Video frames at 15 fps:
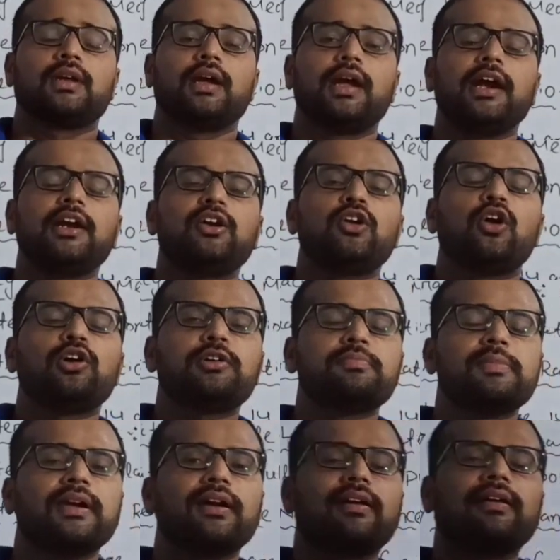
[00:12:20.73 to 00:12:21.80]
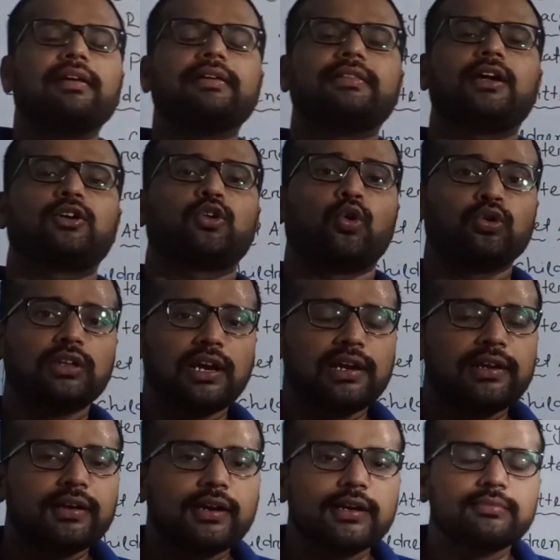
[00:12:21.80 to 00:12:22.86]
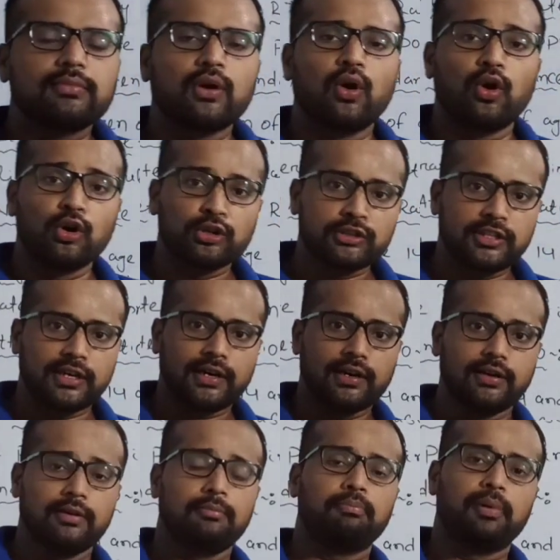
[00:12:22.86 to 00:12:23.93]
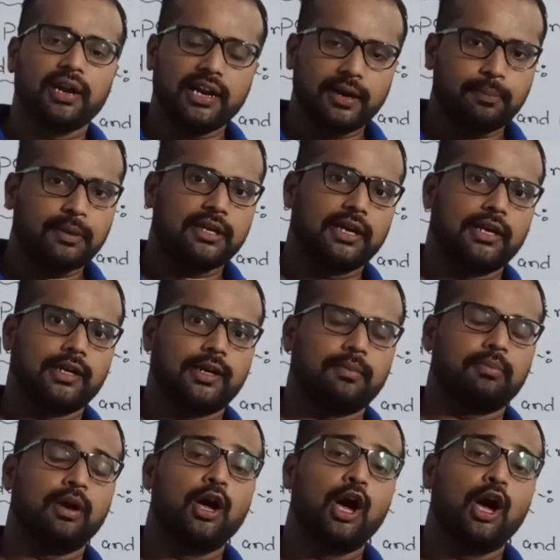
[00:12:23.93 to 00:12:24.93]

It not merely the total income or the per capita income,